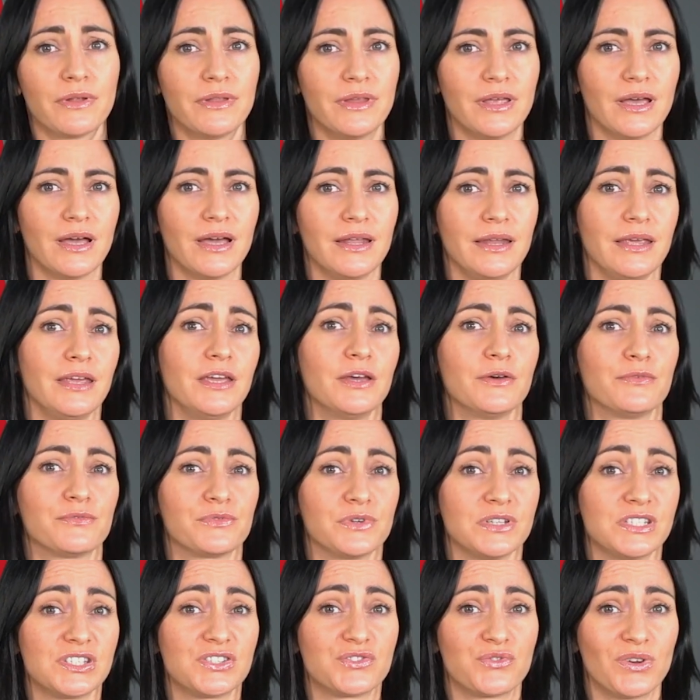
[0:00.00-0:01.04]
the idea of
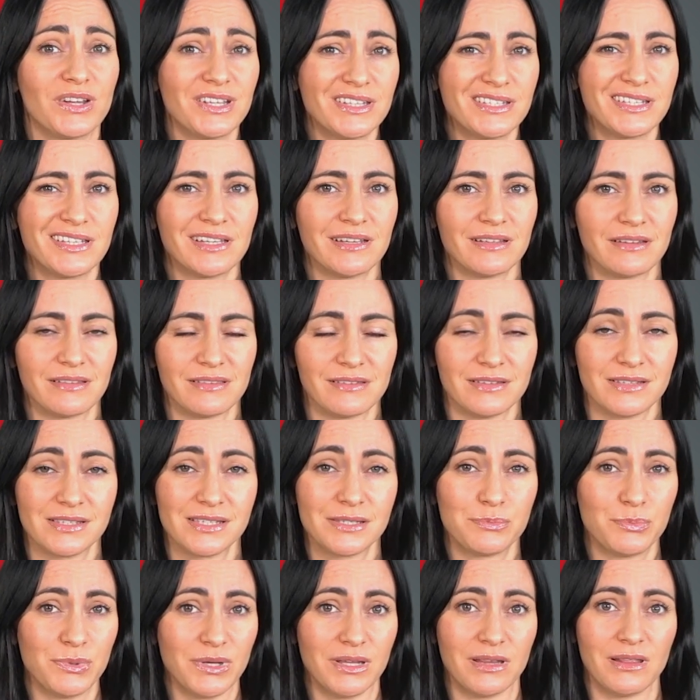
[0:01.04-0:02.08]
restricting the
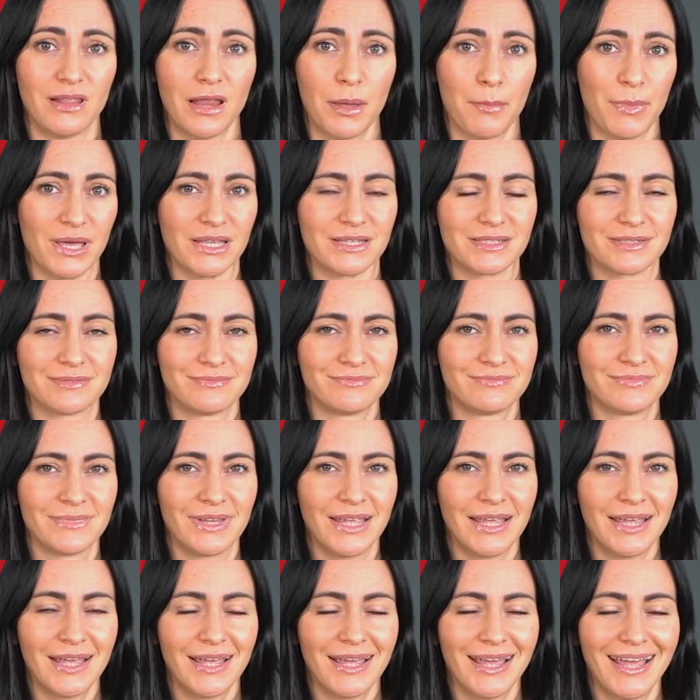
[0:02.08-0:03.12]
speed limit.
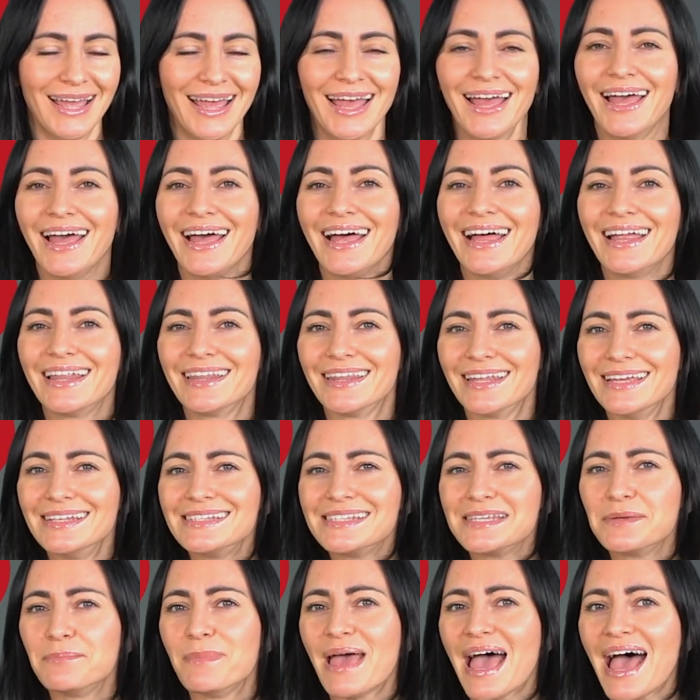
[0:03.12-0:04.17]

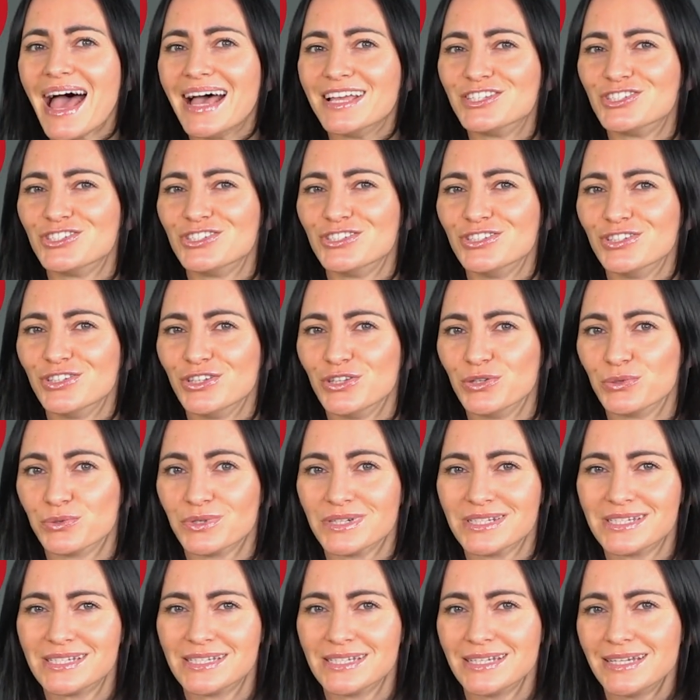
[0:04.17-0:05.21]
Let's imagine you are
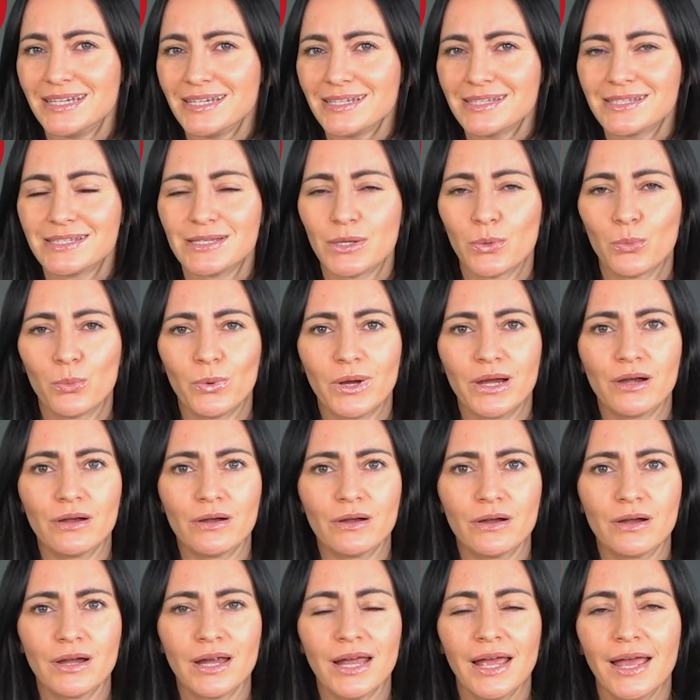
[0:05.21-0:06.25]
sitting
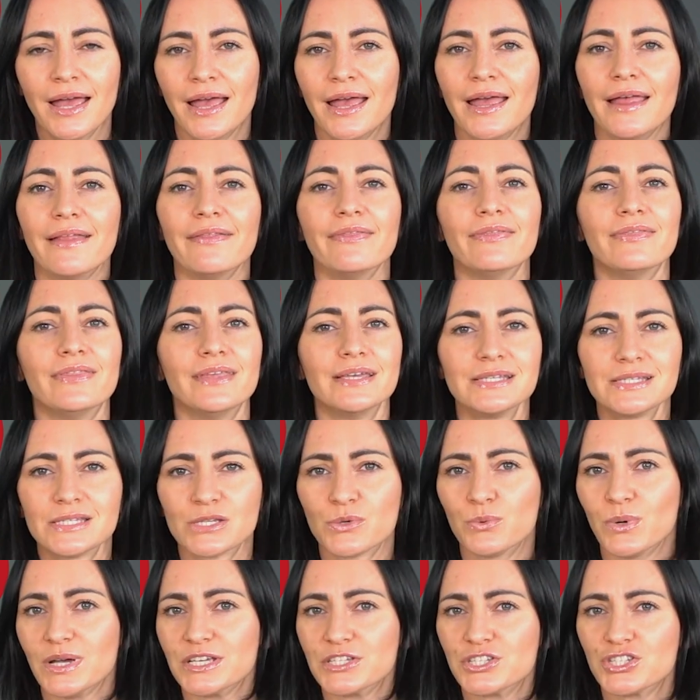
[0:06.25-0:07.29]
somewhere and this
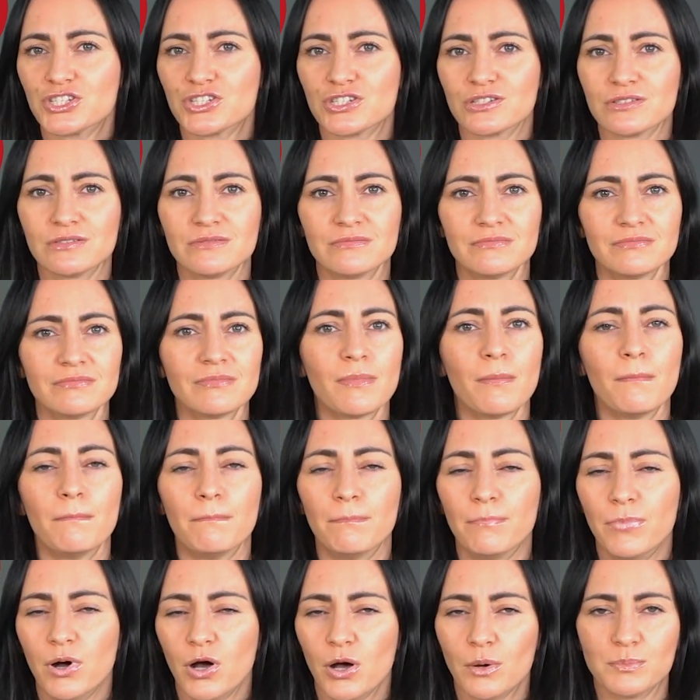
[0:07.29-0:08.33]
question
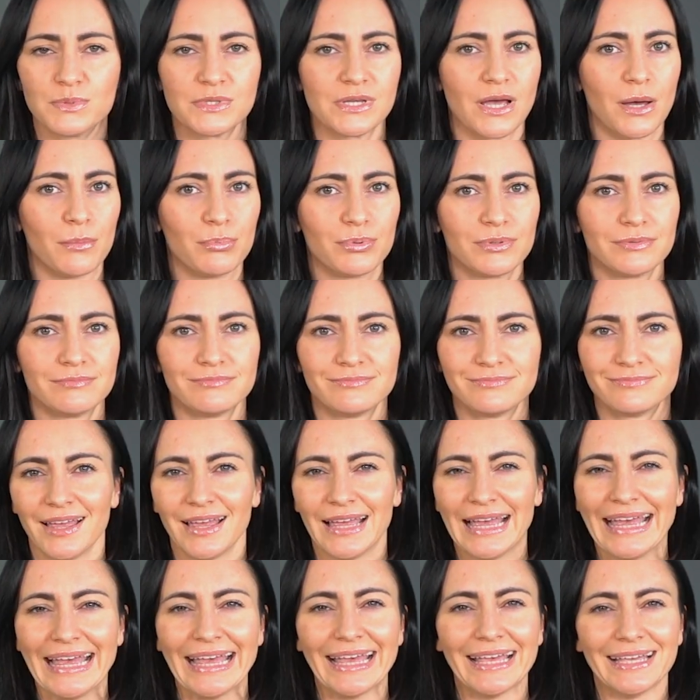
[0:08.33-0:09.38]
pops up.
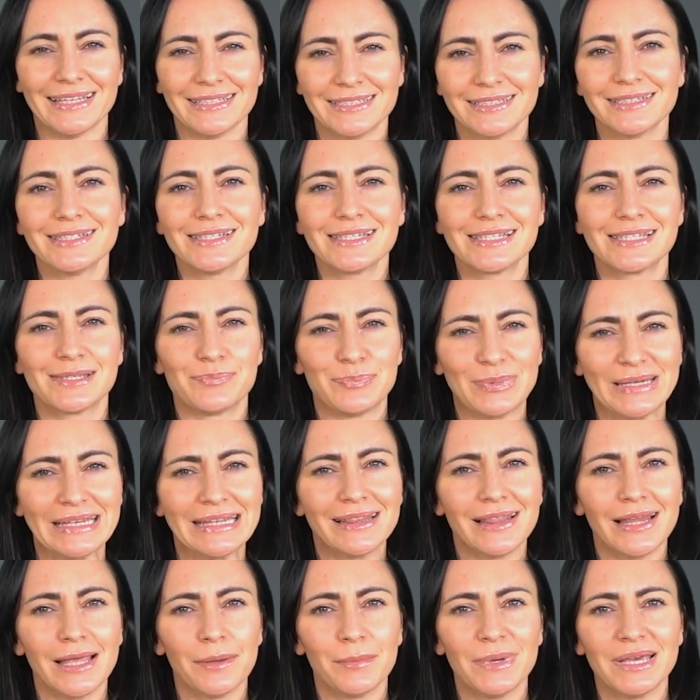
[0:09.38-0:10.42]
Is the speed
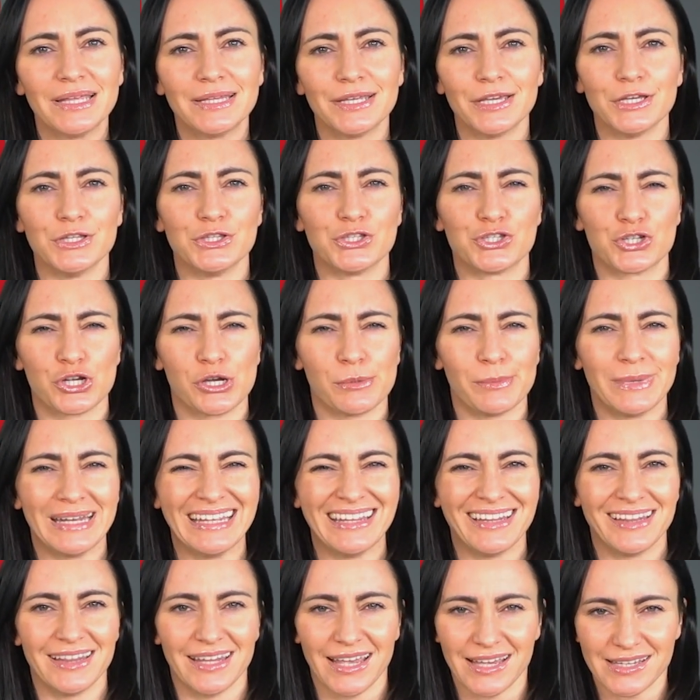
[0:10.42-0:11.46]
limit in Germany
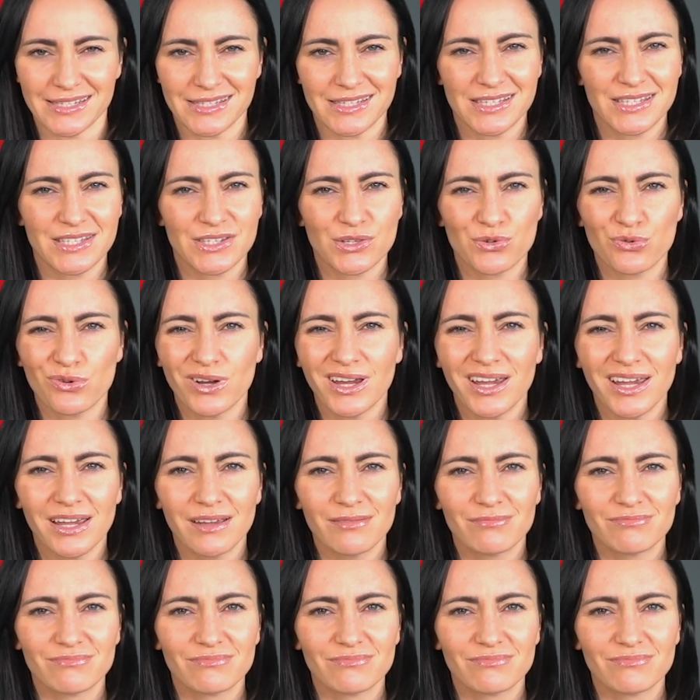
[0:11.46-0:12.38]
necessary?